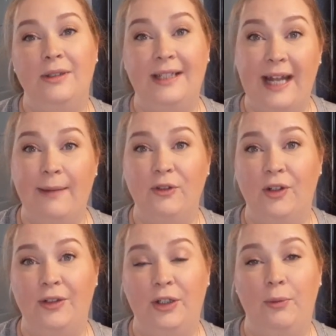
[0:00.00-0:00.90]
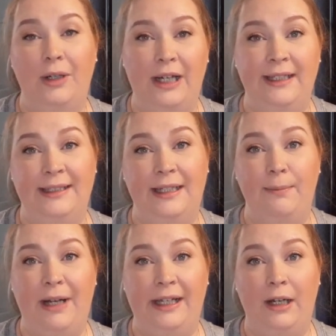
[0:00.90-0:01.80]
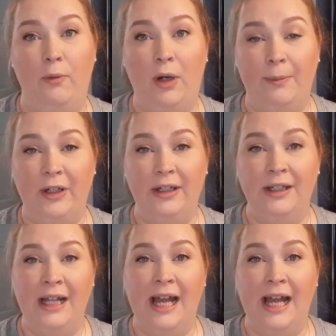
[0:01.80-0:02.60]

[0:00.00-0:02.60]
today I'm showing you what I ended up buying at Walmart.